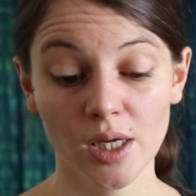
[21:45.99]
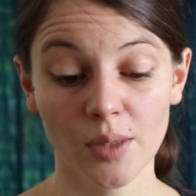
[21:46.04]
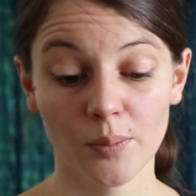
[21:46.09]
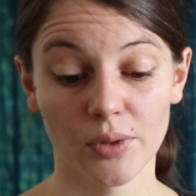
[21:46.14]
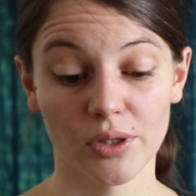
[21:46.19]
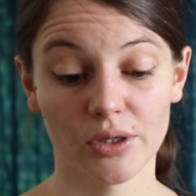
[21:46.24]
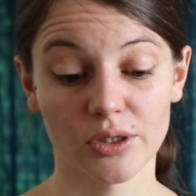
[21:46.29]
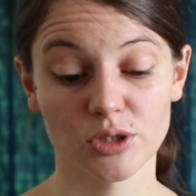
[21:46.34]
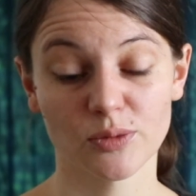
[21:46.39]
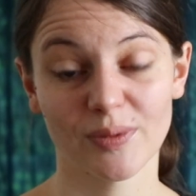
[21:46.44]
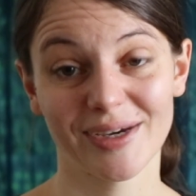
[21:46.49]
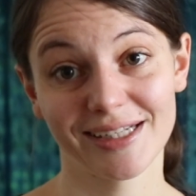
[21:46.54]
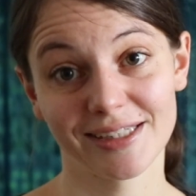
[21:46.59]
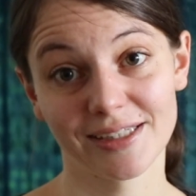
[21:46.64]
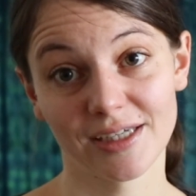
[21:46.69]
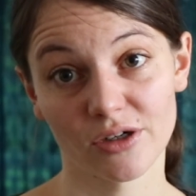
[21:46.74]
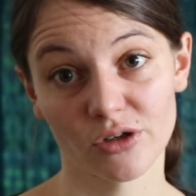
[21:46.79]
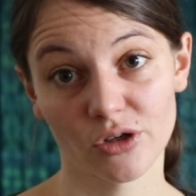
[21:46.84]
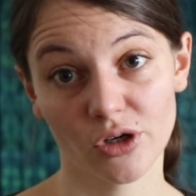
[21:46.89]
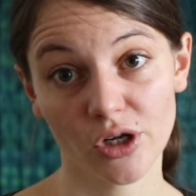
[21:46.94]
because while
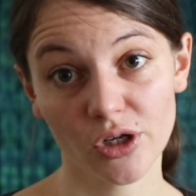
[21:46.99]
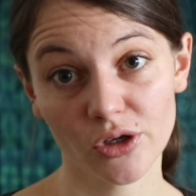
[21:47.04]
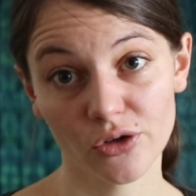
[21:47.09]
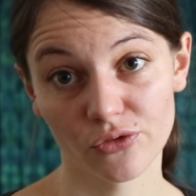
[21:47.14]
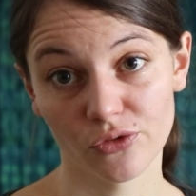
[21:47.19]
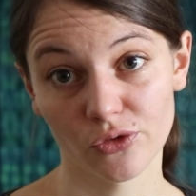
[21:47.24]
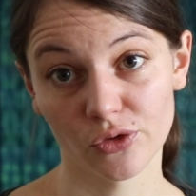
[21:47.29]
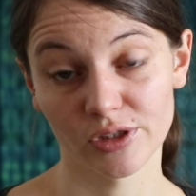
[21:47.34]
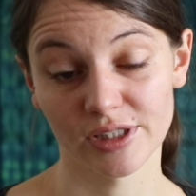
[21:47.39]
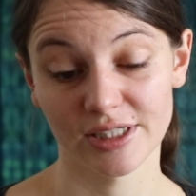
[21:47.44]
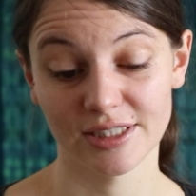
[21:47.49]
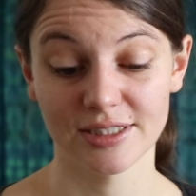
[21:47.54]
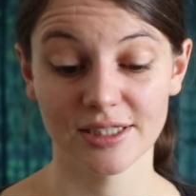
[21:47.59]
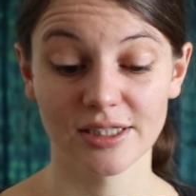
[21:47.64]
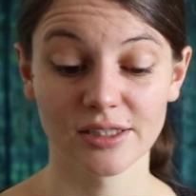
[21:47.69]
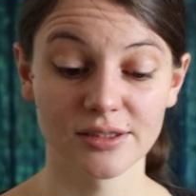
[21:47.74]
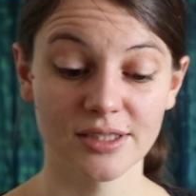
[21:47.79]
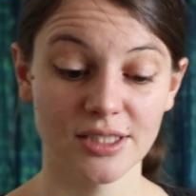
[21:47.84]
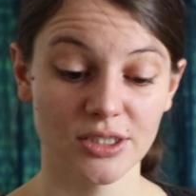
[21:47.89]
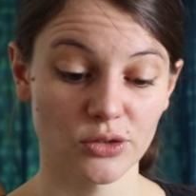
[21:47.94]
they are colorful, they
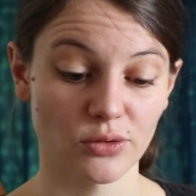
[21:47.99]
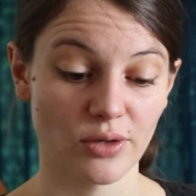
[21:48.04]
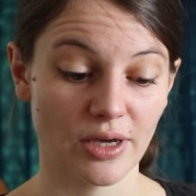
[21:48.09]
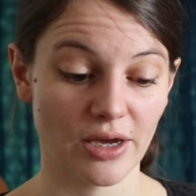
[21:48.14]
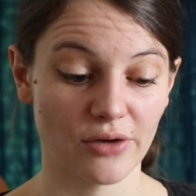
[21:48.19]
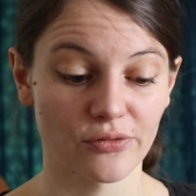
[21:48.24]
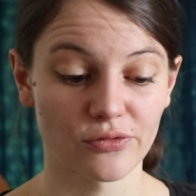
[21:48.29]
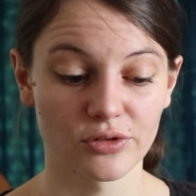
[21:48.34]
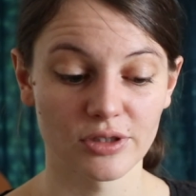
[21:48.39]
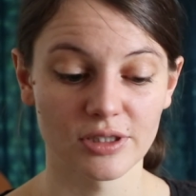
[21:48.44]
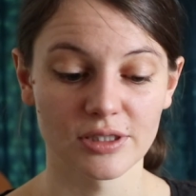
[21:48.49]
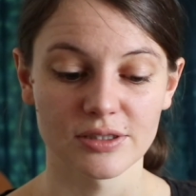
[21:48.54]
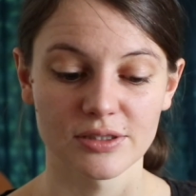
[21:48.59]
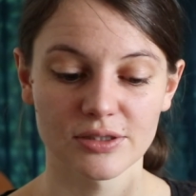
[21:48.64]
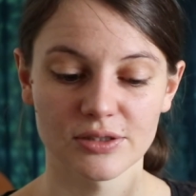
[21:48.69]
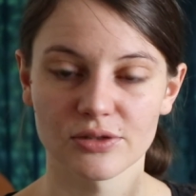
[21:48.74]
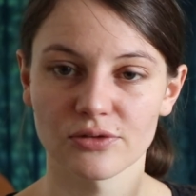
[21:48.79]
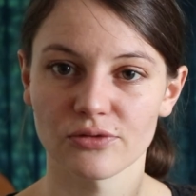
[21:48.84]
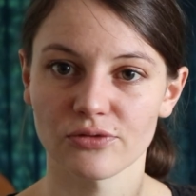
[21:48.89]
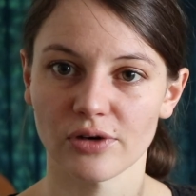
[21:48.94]
still need to have
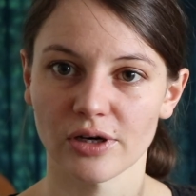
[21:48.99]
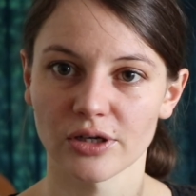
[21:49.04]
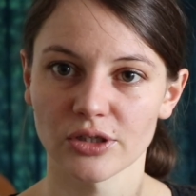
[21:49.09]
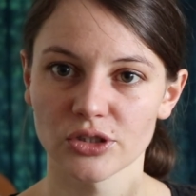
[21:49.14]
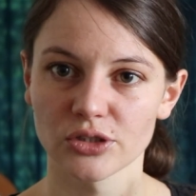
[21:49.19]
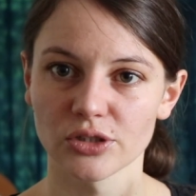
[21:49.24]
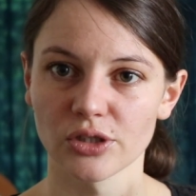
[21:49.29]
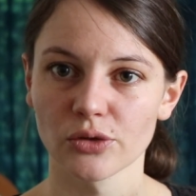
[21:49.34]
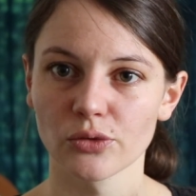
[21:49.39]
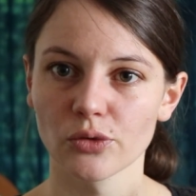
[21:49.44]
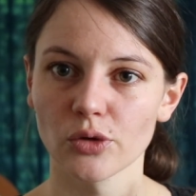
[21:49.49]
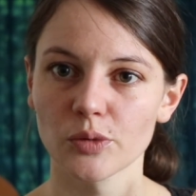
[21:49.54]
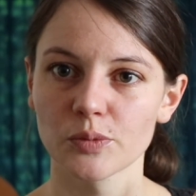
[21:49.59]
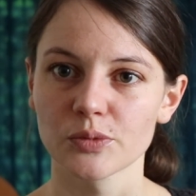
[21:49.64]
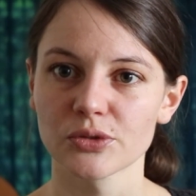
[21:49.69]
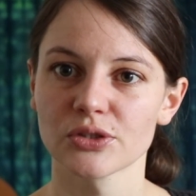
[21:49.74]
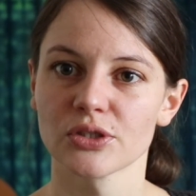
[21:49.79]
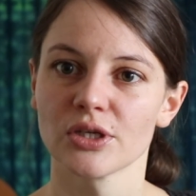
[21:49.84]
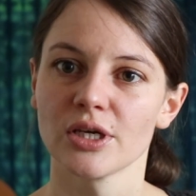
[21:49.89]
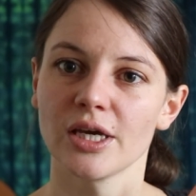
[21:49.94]
these functional
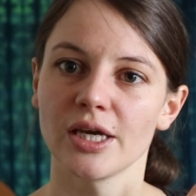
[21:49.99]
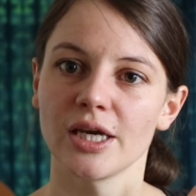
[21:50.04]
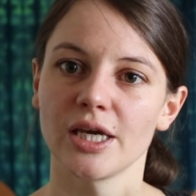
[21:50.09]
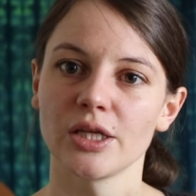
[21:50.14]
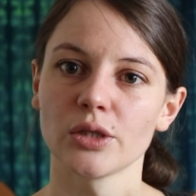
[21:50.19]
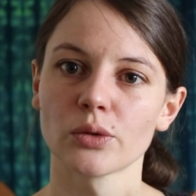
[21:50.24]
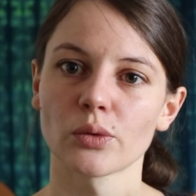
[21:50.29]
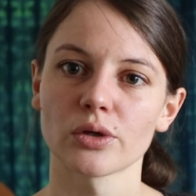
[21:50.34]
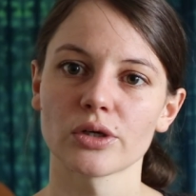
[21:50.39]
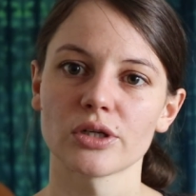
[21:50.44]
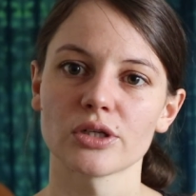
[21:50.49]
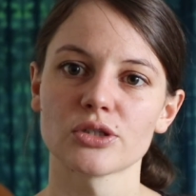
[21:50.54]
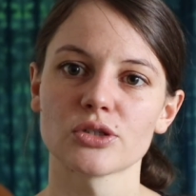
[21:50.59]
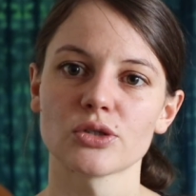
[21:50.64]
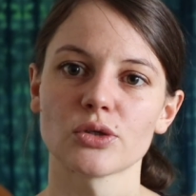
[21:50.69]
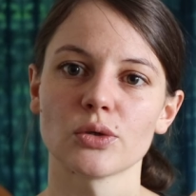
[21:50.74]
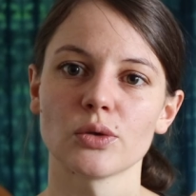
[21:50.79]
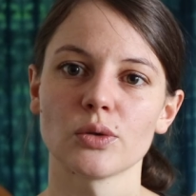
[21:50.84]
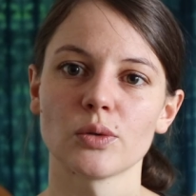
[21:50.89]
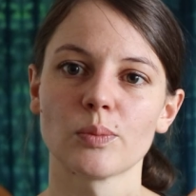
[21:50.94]
groups in order
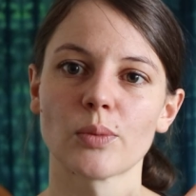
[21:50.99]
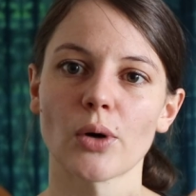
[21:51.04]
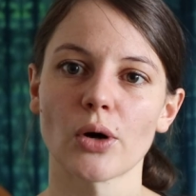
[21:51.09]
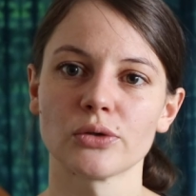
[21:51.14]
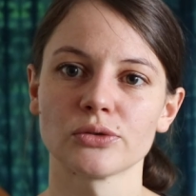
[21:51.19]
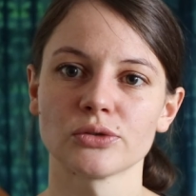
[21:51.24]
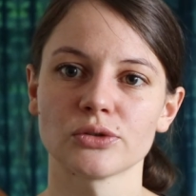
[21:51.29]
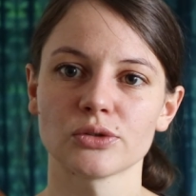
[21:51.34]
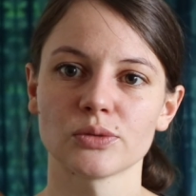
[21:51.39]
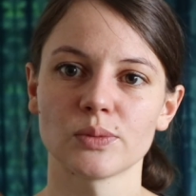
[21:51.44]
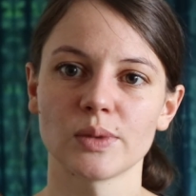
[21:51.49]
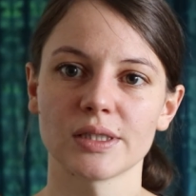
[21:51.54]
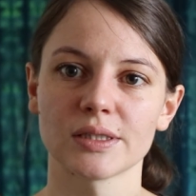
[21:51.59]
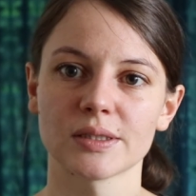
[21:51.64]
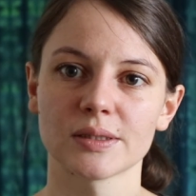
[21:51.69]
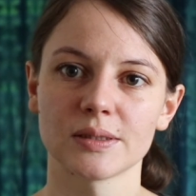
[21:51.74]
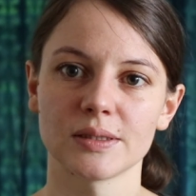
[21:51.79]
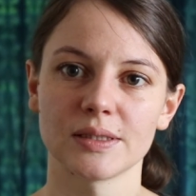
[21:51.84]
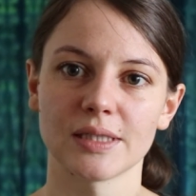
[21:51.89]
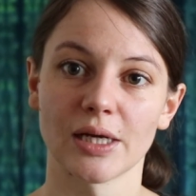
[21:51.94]
to bond
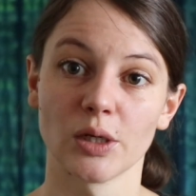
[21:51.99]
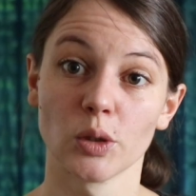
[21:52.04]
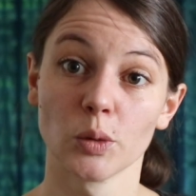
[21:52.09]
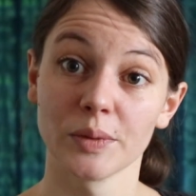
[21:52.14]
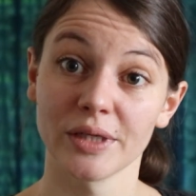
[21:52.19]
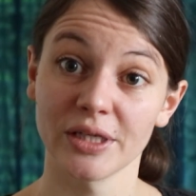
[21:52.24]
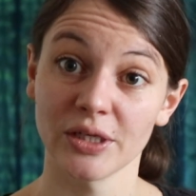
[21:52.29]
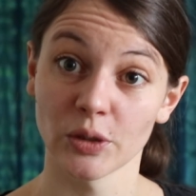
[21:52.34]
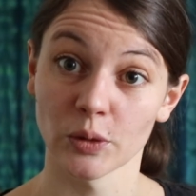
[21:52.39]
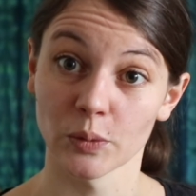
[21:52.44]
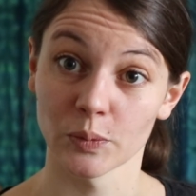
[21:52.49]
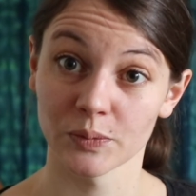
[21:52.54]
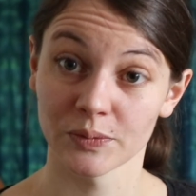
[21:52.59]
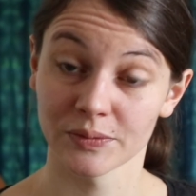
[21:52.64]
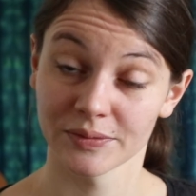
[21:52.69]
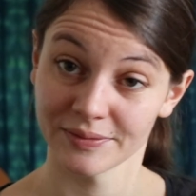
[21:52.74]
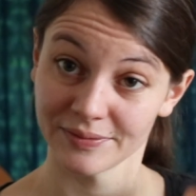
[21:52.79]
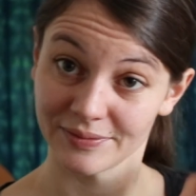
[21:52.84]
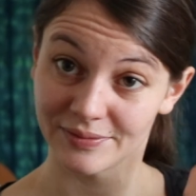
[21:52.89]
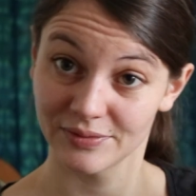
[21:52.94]
with the aluminium
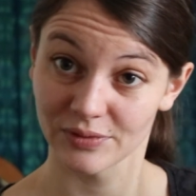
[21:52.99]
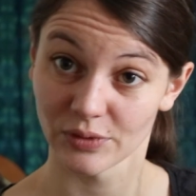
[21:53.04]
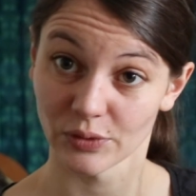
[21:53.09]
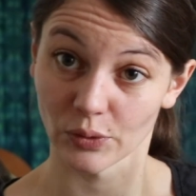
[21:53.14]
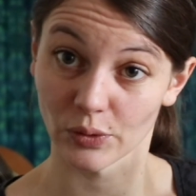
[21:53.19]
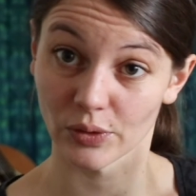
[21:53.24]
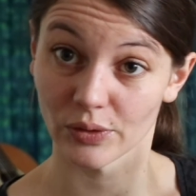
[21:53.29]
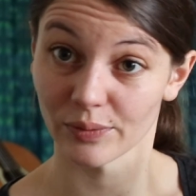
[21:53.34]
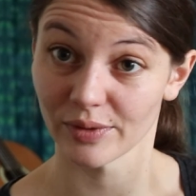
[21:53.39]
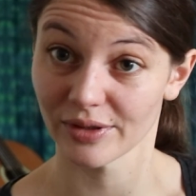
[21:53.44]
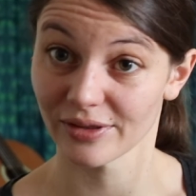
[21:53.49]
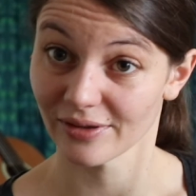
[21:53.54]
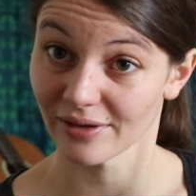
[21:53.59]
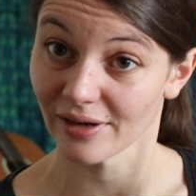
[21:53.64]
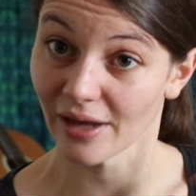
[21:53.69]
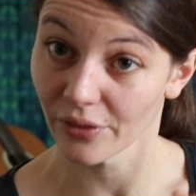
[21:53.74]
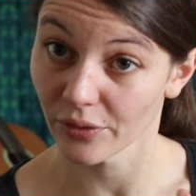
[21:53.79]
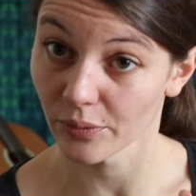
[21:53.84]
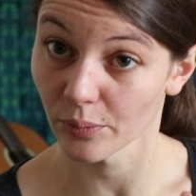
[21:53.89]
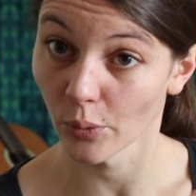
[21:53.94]
or with
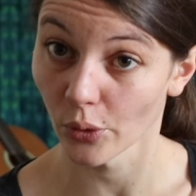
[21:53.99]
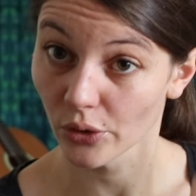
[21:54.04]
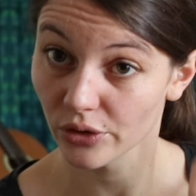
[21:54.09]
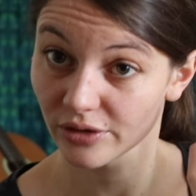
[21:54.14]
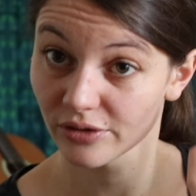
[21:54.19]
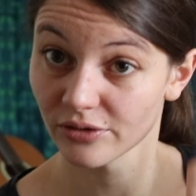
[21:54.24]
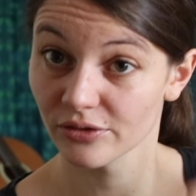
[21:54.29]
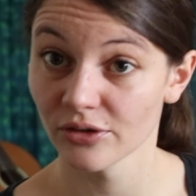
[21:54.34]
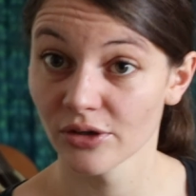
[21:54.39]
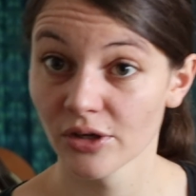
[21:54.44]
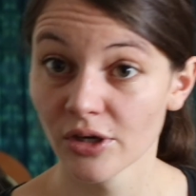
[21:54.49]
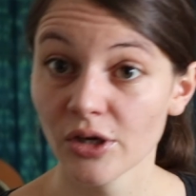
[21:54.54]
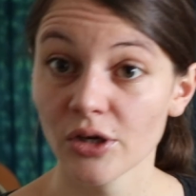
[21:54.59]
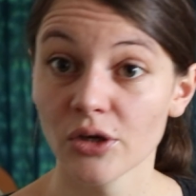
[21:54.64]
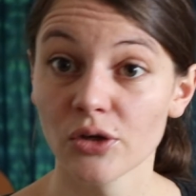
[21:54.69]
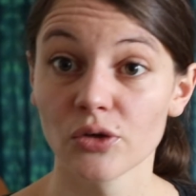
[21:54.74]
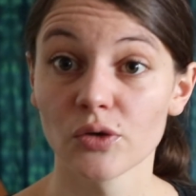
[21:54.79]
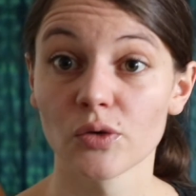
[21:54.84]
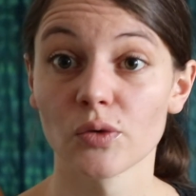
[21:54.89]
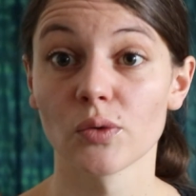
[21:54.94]
another mordant
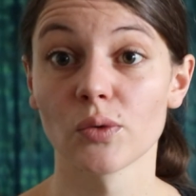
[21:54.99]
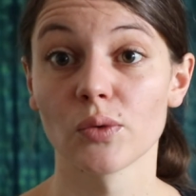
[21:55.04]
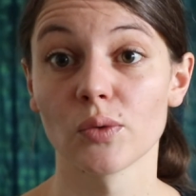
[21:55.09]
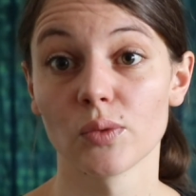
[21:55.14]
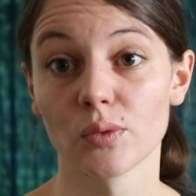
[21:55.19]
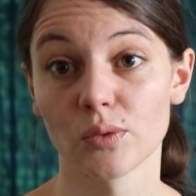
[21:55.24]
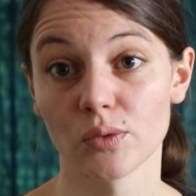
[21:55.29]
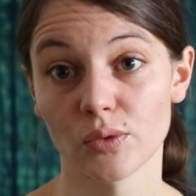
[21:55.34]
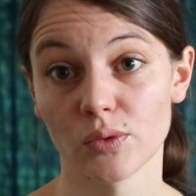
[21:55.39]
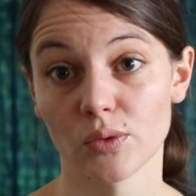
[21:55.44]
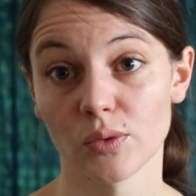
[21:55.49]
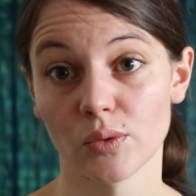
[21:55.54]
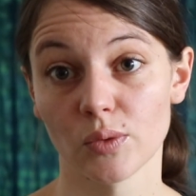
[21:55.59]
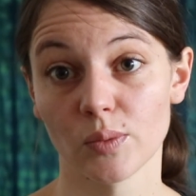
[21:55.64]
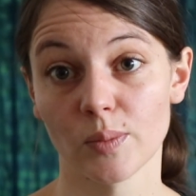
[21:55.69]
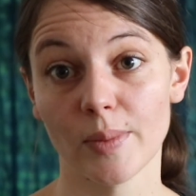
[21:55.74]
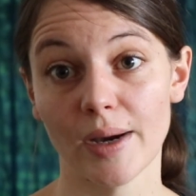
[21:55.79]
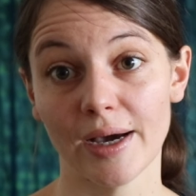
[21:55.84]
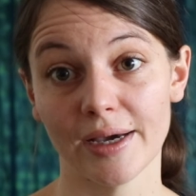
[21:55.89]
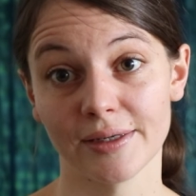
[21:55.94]
to
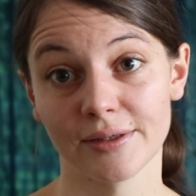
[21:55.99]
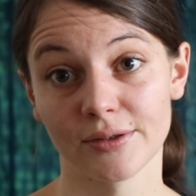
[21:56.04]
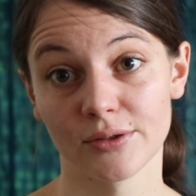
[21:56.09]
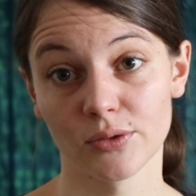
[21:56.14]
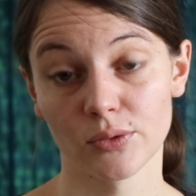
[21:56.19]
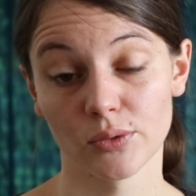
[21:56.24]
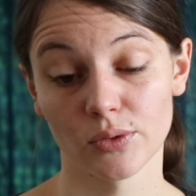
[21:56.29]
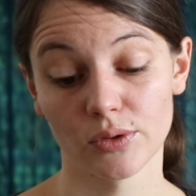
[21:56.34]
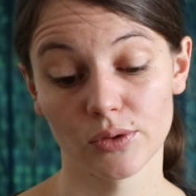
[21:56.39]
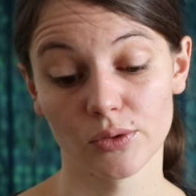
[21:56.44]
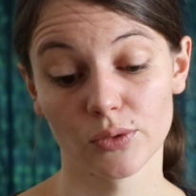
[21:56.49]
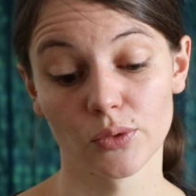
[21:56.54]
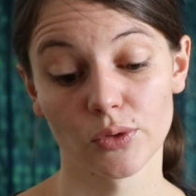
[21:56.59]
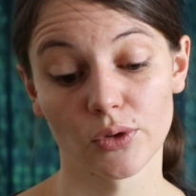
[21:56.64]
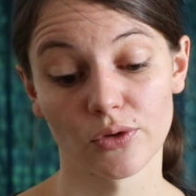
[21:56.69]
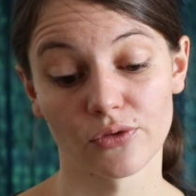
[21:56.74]
bind to your